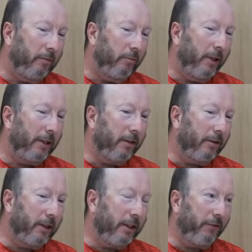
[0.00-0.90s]
That's
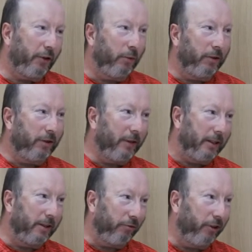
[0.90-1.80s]
a difficult one to
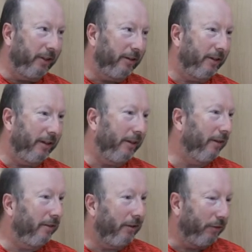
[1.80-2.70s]
answer, really,
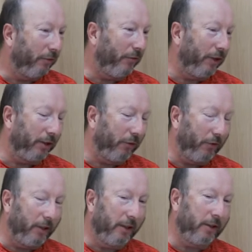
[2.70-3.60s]

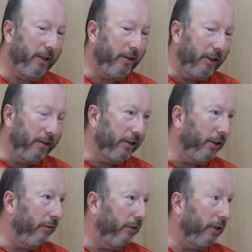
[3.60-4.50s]
philosophically, because I don't think there's a
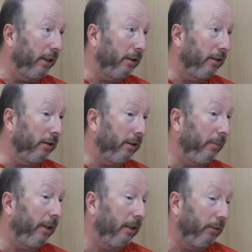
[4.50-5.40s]
universal answer. It's a
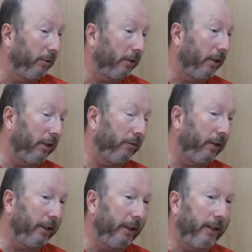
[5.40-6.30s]
bit like what's life
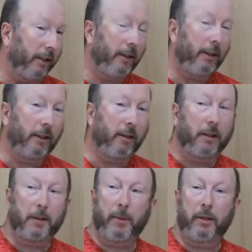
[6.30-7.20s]
like in here in England,
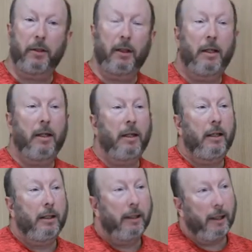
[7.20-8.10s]
I suppose.
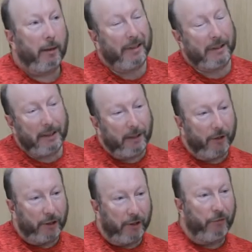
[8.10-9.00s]
I mean, it's clearly
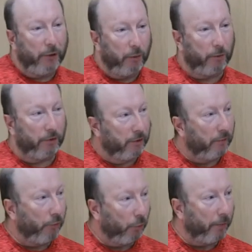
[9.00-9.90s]
very difficult
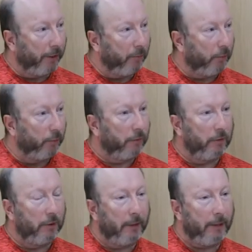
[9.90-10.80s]
for people.
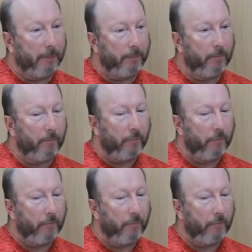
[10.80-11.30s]
You